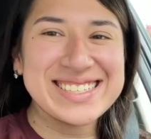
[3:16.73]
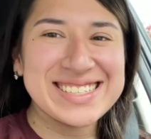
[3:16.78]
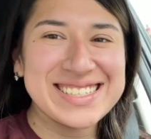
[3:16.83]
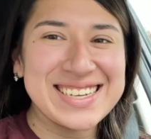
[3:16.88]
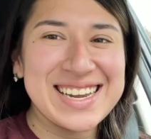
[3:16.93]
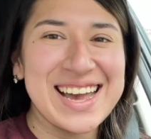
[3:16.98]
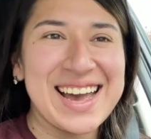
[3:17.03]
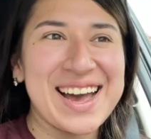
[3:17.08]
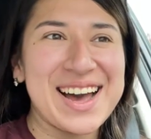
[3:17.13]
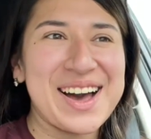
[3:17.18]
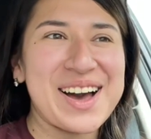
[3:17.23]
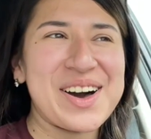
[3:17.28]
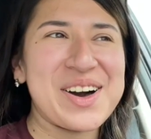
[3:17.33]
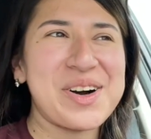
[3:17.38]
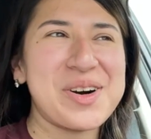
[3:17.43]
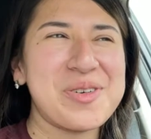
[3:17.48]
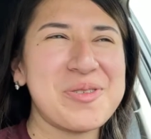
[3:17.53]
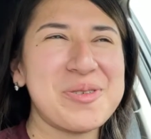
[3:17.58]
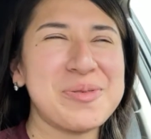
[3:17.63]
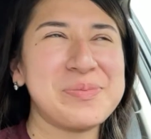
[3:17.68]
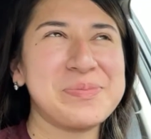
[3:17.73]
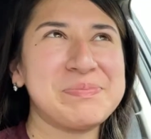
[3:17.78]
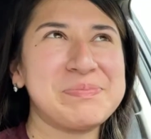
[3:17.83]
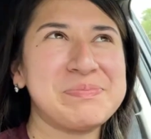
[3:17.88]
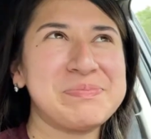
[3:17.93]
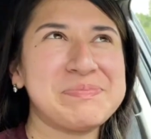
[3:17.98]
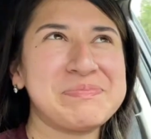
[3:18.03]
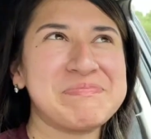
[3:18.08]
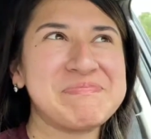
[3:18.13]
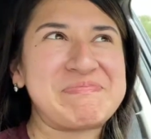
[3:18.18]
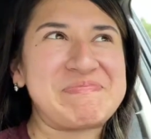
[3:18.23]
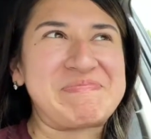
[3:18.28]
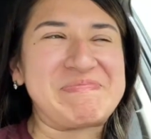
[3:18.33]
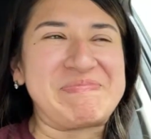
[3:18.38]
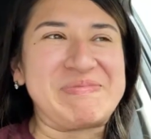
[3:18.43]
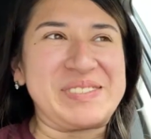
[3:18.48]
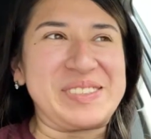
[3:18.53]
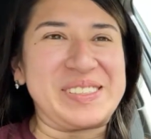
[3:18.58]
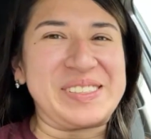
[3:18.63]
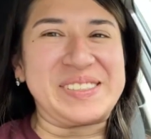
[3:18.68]
now,
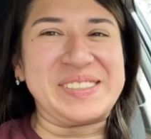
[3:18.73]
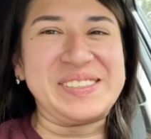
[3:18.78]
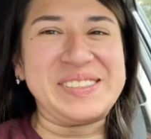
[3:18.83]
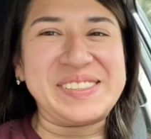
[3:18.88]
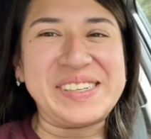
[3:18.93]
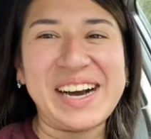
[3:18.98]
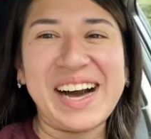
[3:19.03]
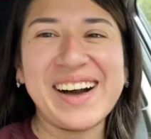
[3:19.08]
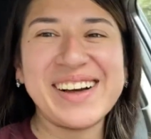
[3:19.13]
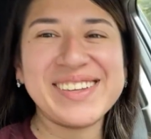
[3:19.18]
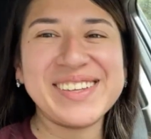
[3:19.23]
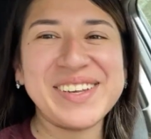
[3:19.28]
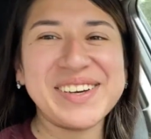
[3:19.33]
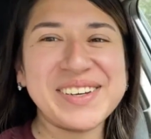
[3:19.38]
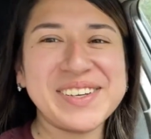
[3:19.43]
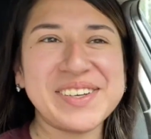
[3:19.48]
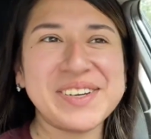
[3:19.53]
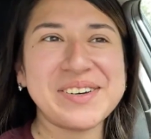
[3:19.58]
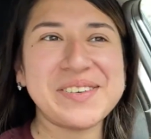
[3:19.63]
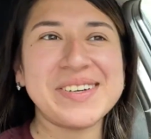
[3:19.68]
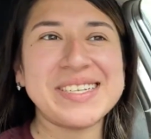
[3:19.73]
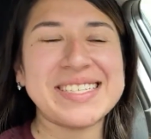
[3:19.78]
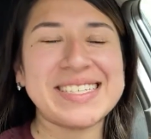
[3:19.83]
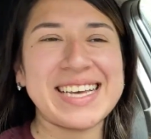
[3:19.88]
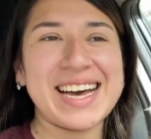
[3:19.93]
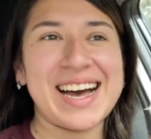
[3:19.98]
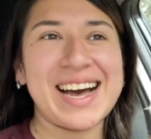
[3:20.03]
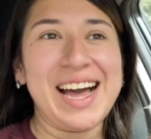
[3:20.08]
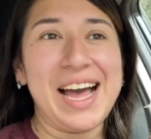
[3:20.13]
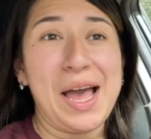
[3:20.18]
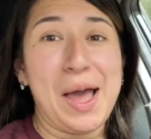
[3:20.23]
ooh, how long ago was that?